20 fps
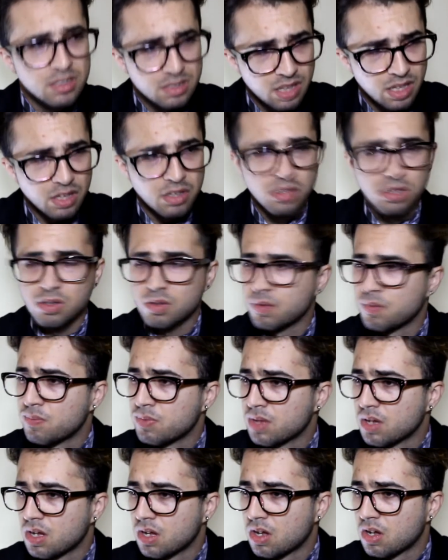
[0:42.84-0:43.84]
Thank you.
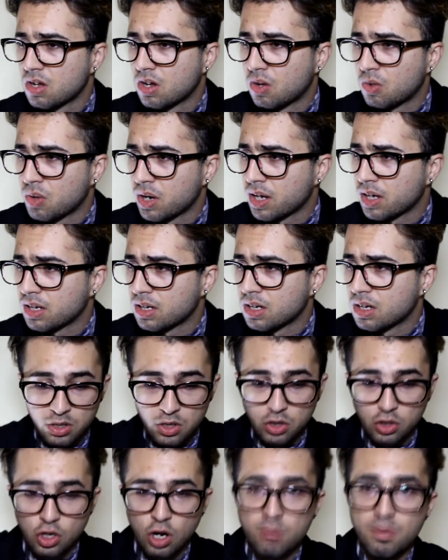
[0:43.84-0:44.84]
All right,
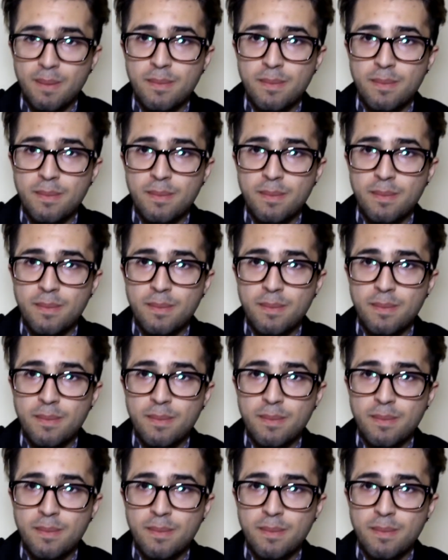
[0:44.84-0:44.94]
here you go,